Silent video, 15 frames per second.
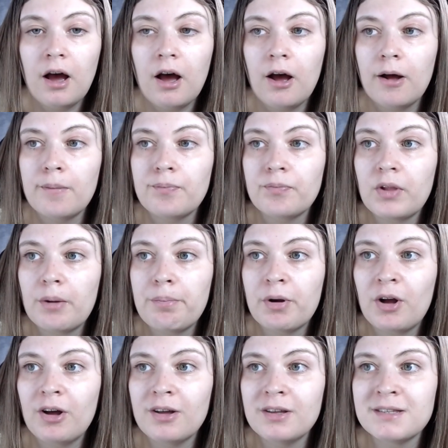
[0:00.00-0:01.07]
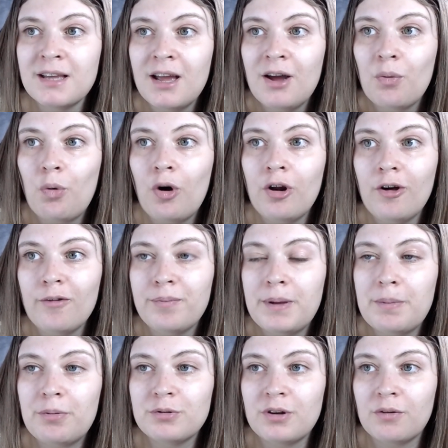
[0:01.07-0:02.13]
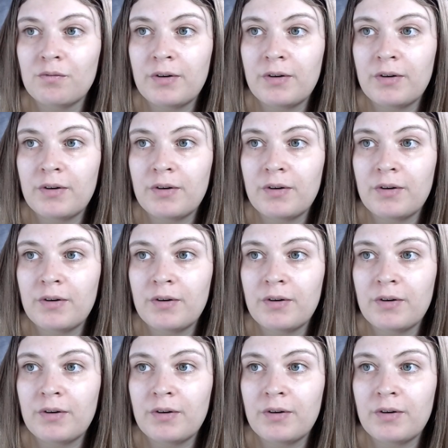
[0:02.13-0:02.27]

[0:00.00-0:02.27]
Um, because what a lot of people don't